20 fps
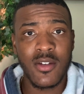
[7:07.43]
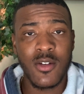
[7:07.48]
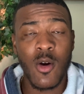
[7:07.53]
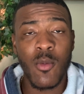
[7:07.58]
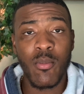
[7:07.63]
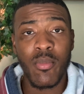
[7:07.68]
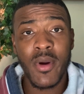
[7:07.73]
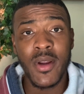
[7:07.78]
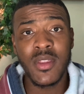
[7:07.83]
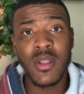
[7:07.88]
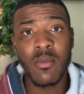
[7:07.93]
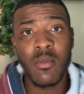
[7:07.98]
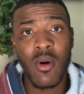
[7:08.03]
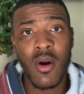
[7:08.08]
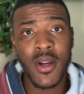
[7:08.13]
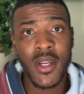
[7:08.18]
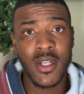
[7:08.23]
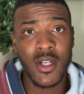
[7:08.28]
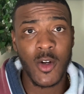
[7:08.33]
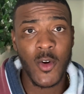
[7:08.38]
Don't bring the
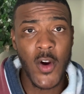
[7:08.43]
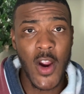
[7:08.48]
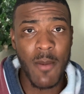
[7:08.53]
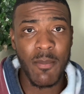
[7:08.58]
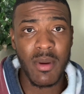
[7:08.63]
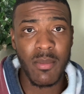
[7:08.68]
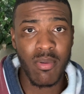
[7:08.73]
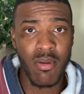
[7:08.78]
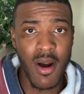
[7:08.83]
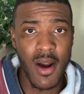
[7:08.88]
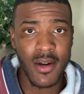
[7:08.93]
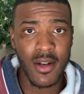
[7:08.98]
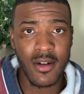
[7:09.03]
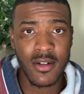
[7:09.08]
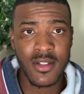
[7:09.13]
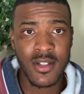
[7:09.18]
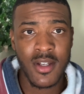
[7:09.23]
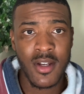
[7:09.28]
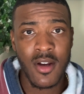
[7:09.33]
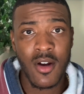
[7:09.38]
market a crappy
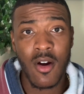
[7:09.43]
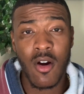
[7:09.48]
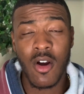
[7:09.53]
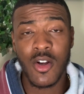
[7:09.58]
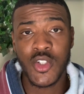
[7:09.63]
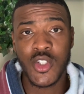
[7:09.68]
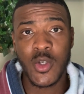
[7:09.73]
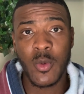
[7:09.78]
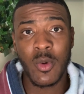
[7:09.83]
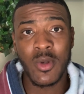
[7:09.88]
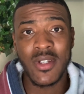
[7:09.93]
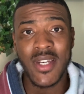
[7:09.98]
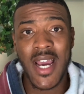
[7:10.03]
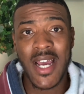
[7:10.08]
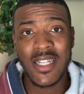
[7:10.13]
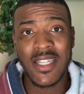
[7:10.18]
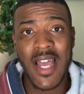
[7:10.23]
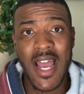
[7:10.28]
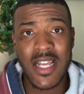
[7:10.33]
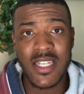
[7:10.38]
product, or else you will
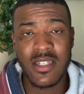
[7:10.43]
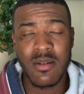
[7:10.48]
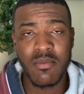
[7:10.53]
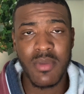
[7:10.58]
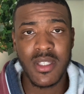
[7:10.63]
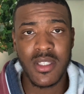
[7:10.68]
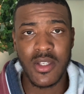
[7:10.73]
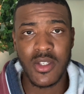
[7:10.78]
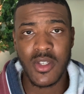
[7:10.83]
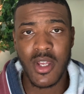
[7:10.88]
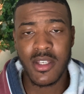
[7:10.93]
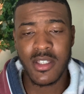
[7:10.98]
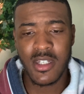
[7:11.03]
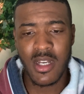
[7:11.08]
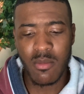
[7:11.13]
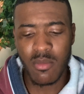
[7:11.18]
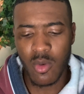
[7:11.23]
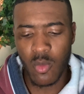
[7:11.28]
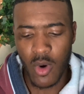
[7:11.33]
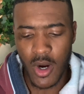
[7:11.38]
not last in business. That's
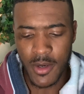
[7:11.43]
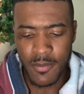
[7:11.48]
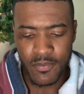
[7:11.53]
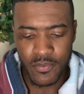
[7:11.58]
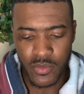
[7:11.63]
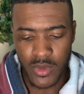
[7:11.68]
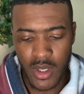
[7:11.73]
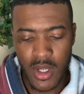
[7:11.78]
number 1.